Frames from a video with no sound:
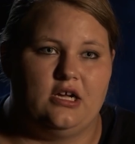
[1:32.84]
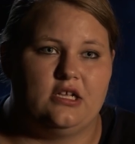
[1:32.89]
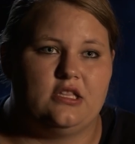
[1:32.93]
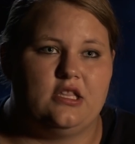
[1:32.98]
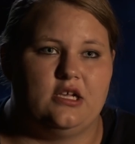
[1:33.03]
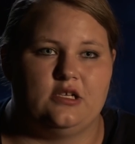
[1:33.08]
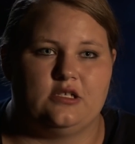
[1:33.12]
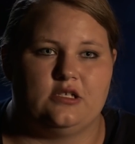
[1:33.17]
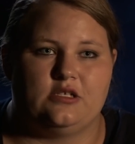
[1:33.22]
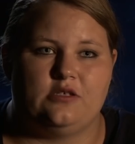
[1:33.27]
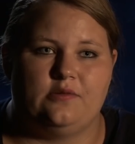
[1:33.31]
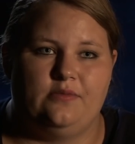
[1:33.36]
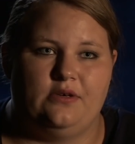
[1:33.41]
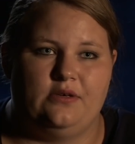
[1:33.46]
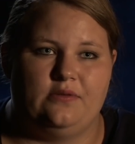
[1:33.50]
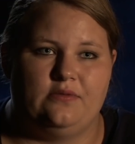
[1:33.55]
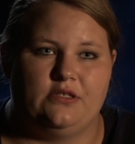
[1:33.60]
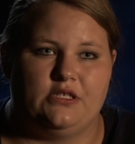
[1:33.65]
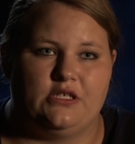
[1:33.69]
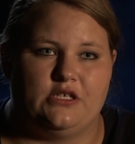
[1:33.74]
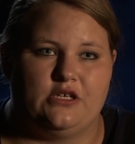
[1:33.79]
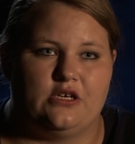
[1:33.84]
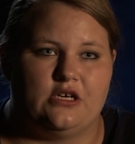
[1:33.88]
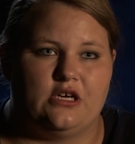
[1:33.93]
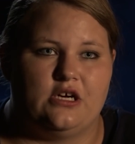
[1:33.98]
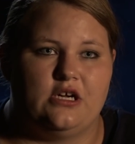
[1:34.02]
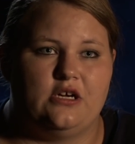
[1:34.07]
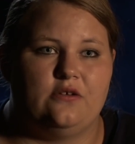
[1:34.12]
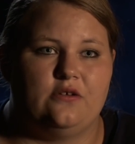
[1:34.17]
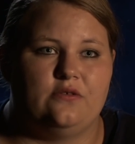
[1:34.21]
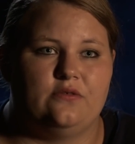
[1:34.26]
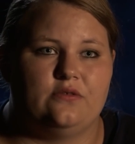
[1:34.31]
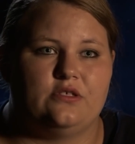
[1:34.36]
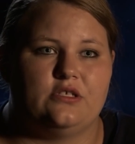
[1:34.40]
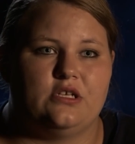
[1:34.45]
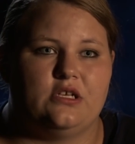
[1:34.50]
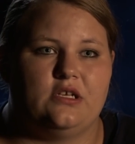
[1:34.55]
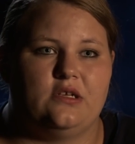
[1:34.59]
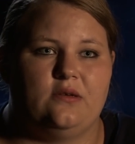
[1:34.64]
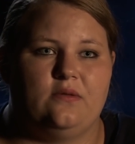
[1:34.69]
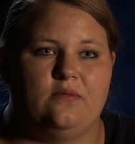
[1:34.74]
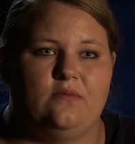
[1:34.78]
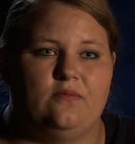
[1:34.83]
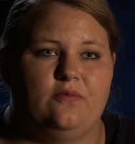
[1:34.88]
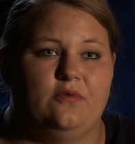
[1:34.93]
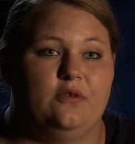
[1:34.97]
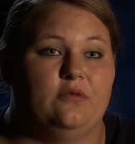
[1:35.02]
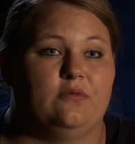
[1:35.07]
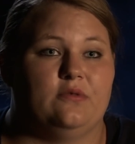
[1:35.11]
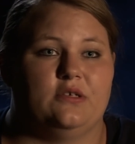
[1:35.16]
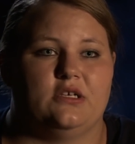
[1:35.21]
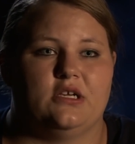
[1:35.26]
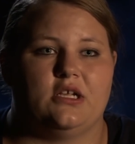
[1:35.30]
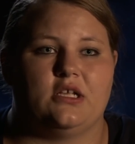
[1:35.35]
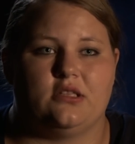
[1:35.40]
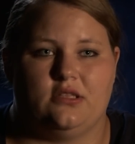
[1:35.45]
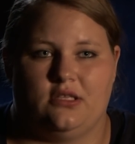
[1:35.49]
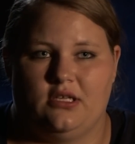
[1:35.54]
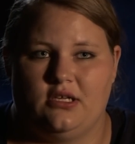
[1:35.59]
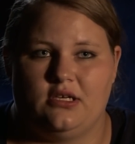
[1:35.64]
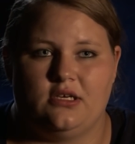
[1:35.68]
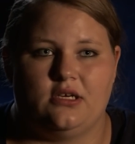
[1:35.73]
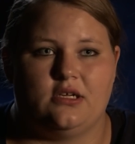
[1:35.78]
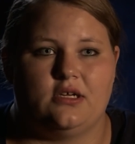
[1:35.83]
I thought somebody was in our house, and we were dead that